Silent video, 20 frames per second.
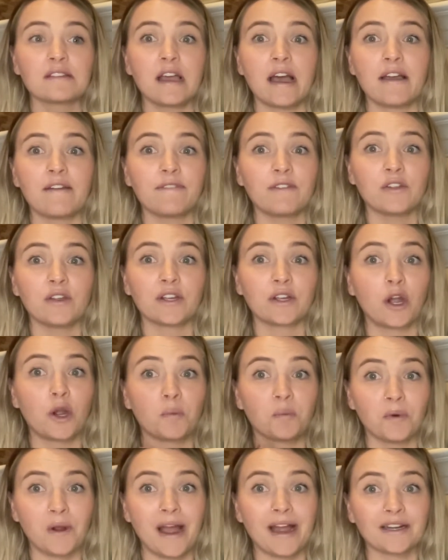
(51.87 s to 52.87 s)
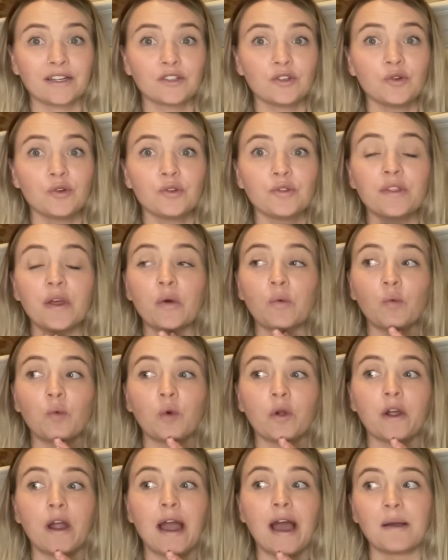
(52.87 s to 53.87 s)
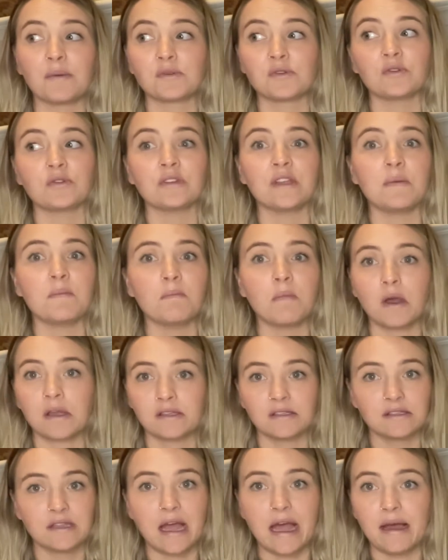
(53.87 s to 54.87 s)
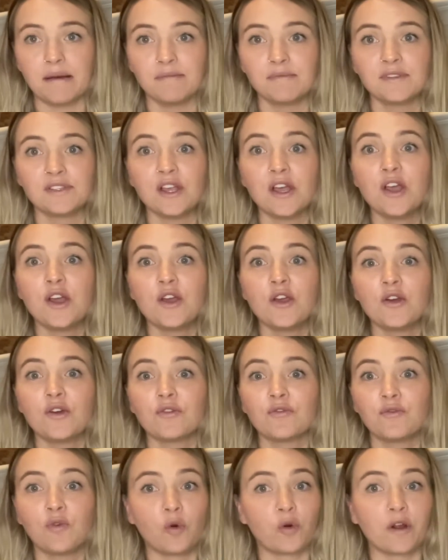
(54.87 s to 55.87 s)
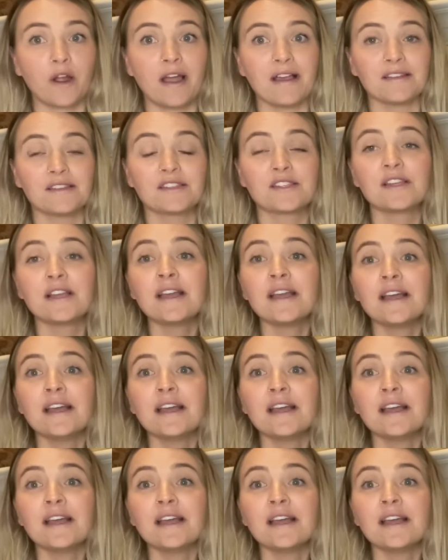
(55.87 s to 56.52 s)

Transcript: that I feel like are practical that were absolutely must-haves for us.